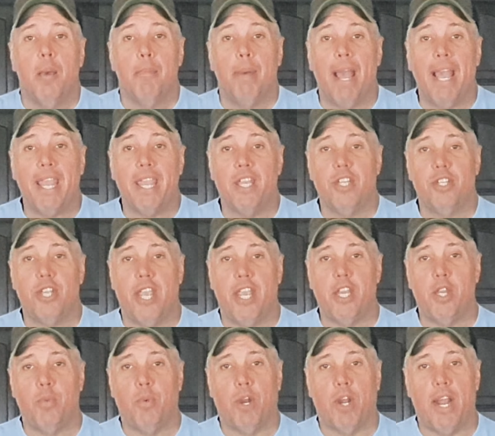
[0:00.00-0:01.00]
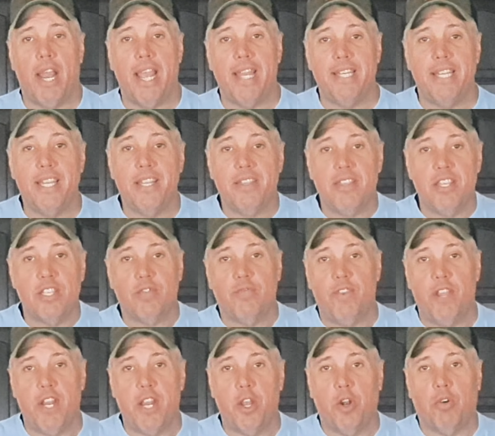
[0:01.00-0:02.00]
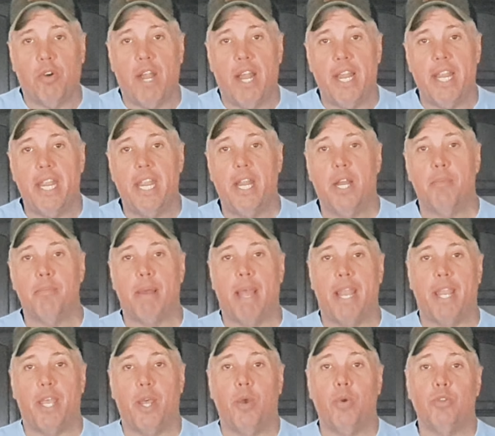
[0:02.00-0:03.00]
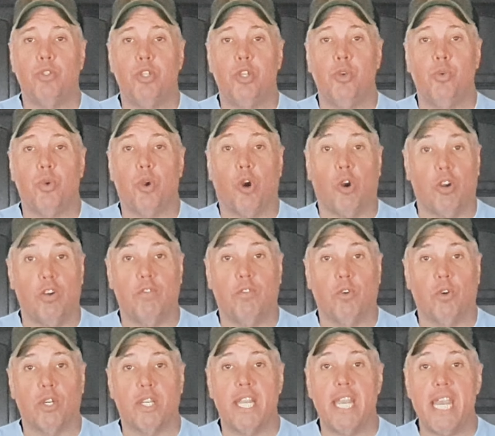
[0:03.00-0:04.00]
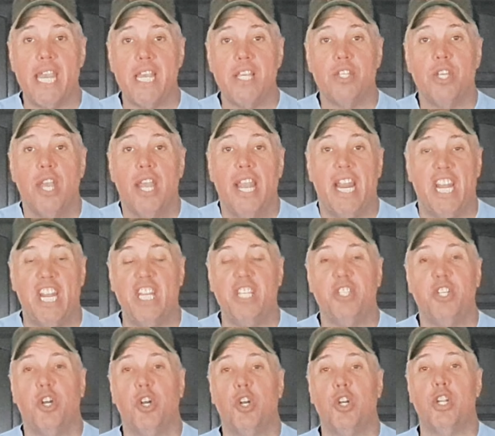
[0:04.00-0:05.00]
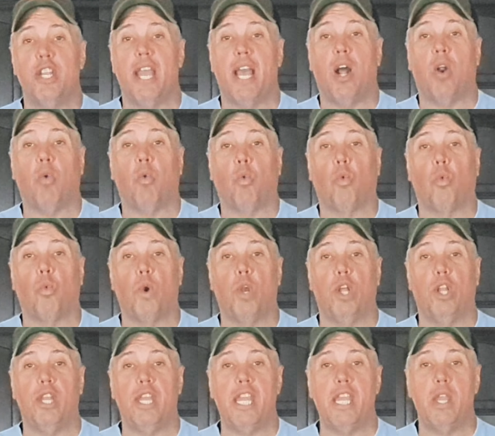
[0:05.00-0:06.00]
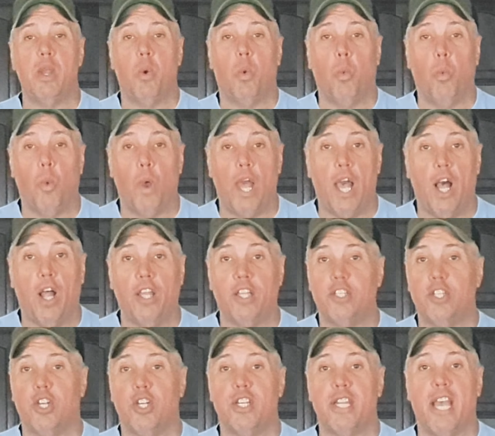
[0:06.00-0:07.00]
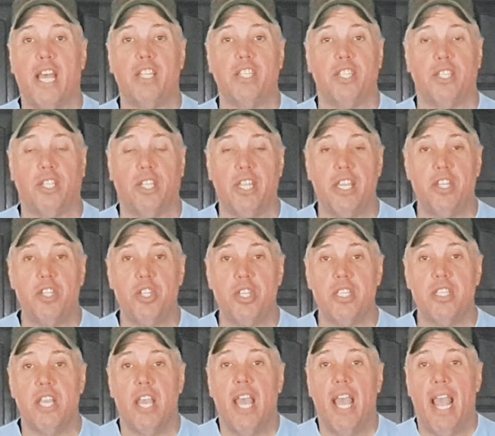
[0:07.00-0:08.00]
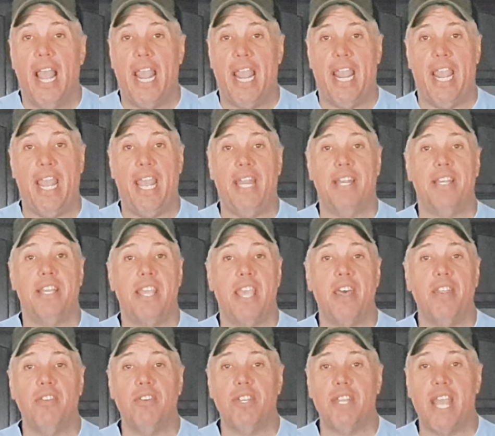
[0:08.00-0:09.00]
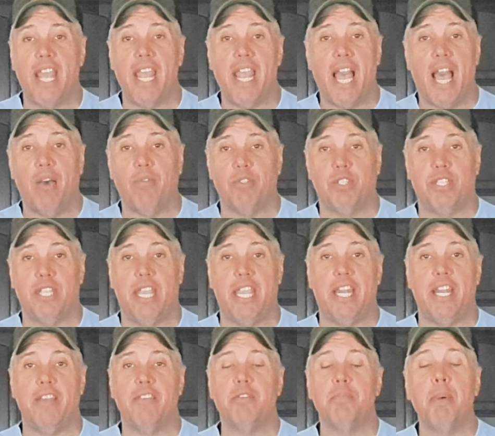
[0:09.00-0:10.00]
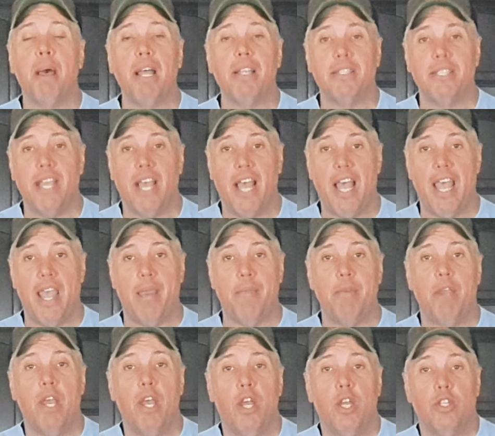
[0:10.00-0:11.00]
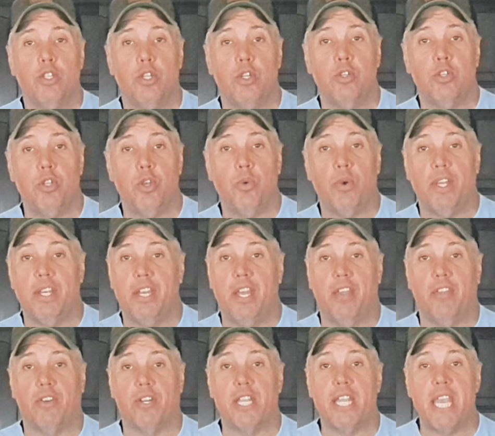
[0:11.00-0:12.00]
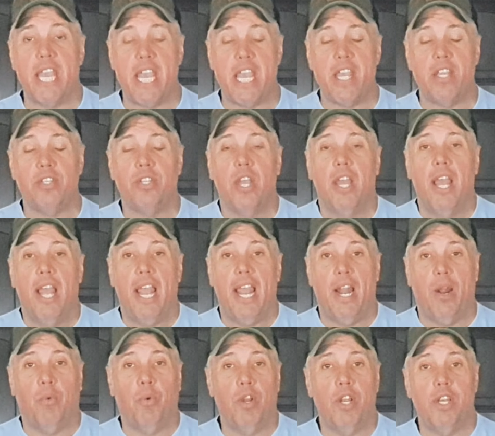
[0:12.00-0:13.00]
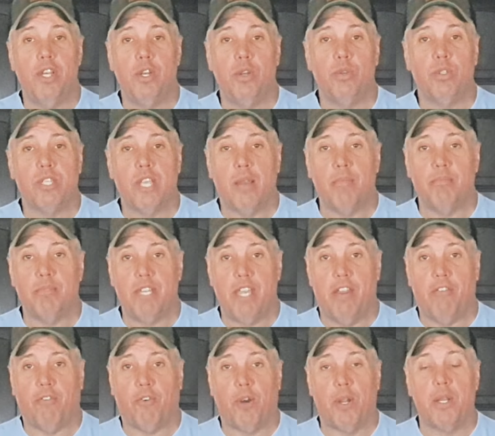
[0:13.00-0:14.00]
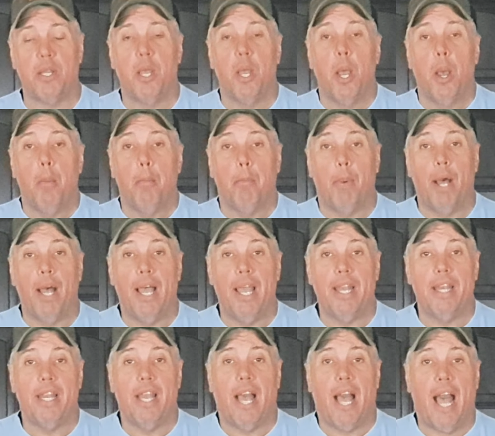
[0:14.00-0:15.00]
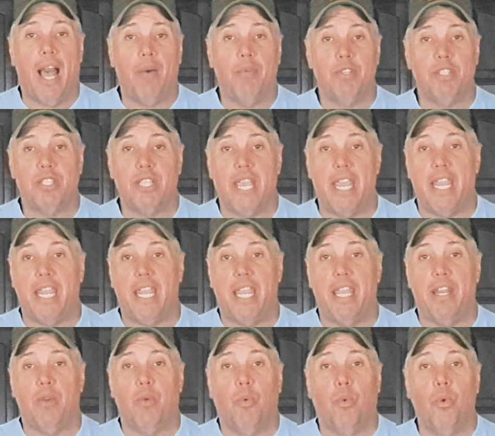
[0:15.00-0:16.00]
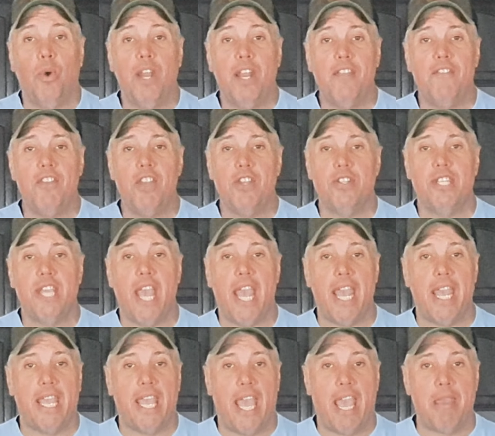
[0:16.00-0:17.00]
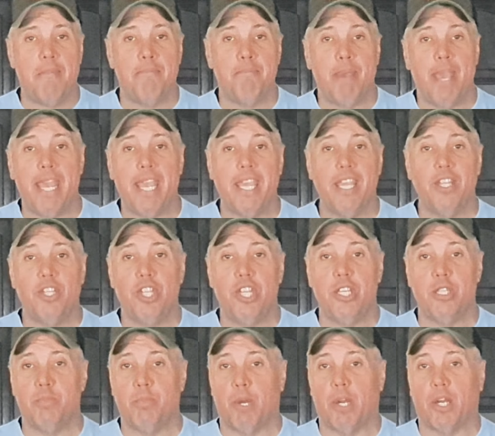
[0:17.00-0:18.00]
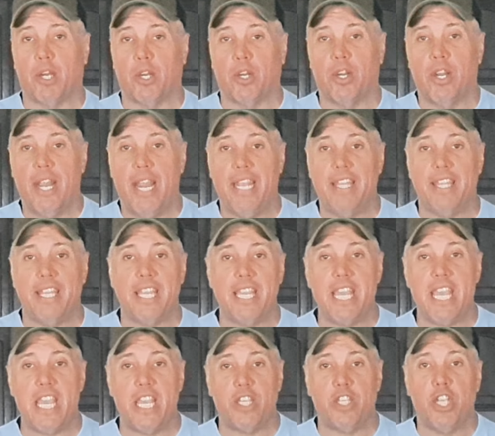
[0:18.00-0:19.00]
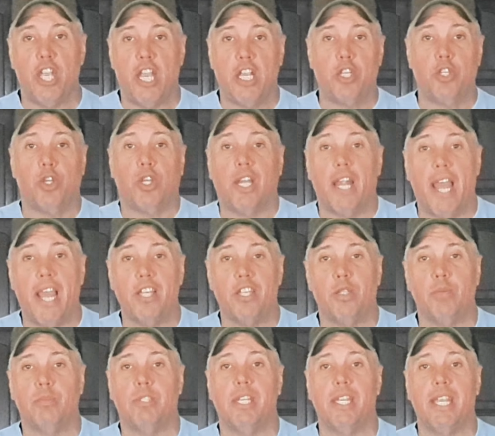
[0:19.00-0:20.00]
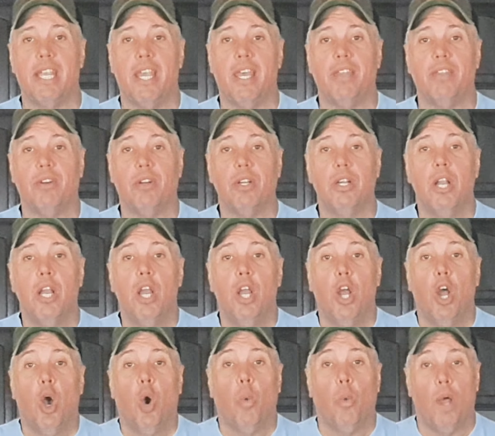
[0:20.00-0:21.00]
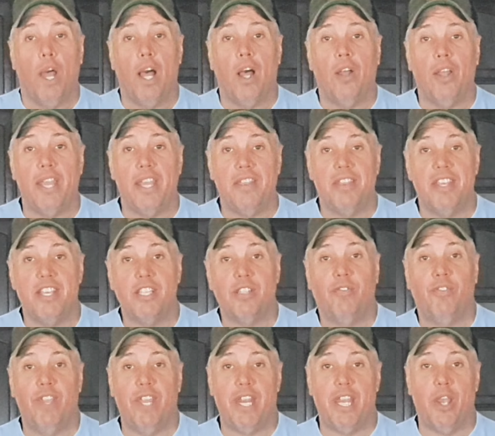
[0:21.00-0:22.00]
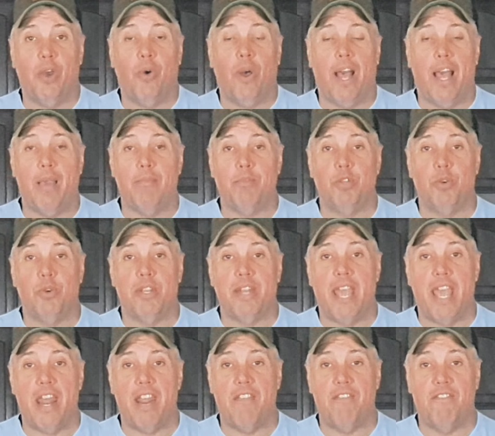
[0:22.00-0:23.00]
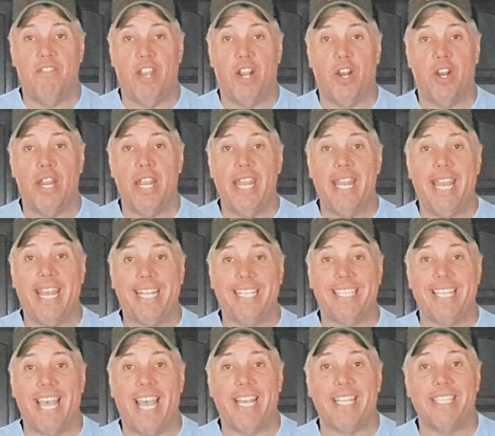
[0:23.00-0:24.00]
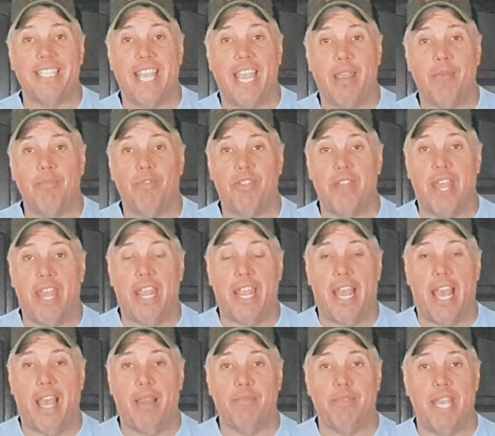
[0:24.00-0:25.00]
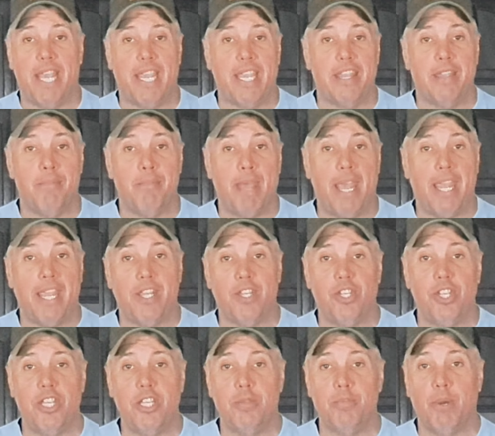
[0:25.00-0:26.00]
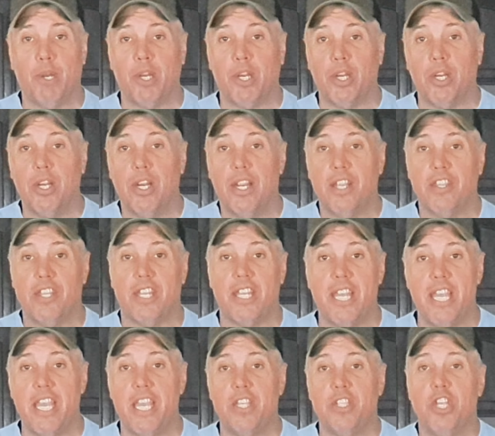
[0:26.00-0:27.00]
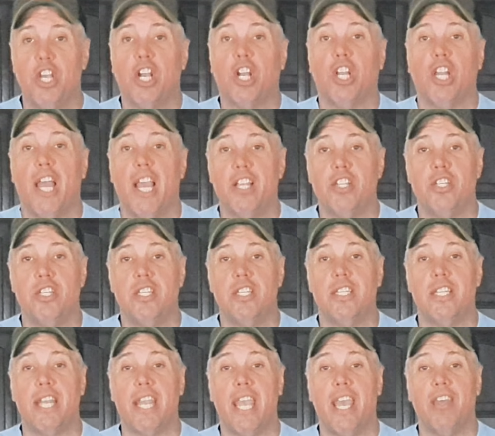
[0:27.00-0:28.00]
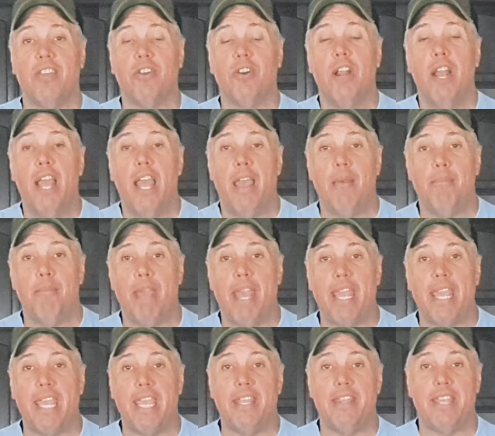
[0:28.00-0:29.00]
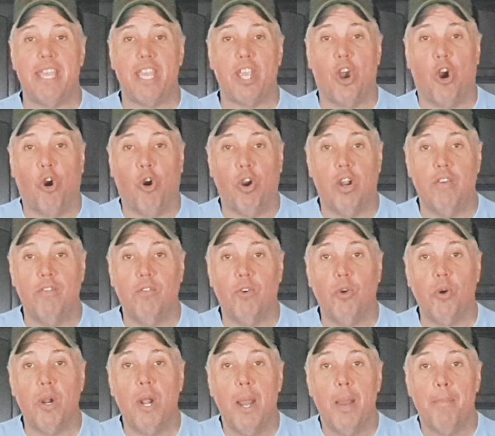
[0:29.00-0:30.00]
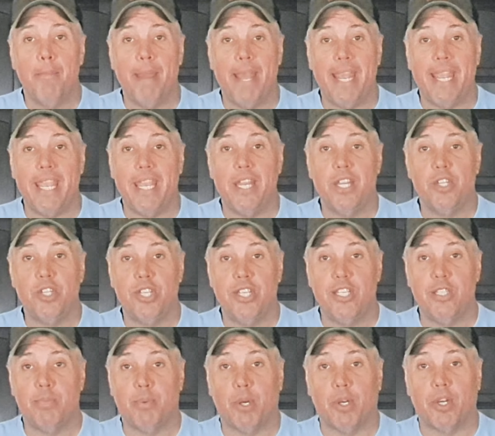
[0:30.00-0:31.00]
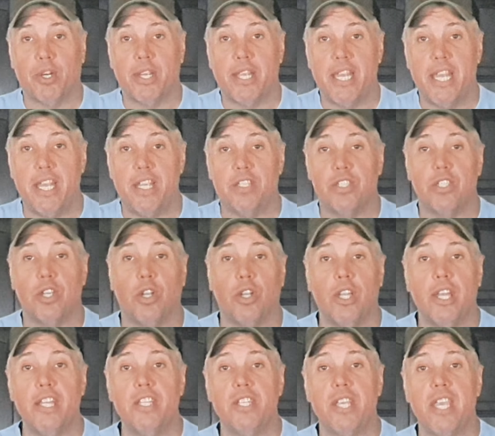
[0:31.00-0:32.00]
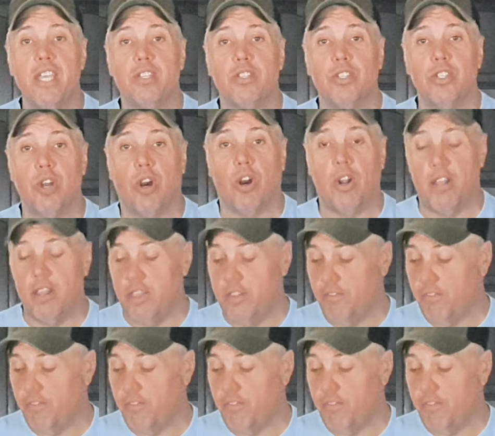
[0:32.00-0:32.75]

Back in January, I did this video right here, my go-to carnivore quiche, and it turned out really well. It turned out delicious. And the other day I was thinking it was about time to do another quiche, and I want to do something different. But I was thinking, what if you take a bacon cheeseburger and the quiche and you clash them together? Well, in this video, I'm doing that very exact same thing. I'm taking the bacon cheeseburger, the quiche, clashing it together, and making the Carnivore Bacon Cheeseburger Quiche. So let's get started.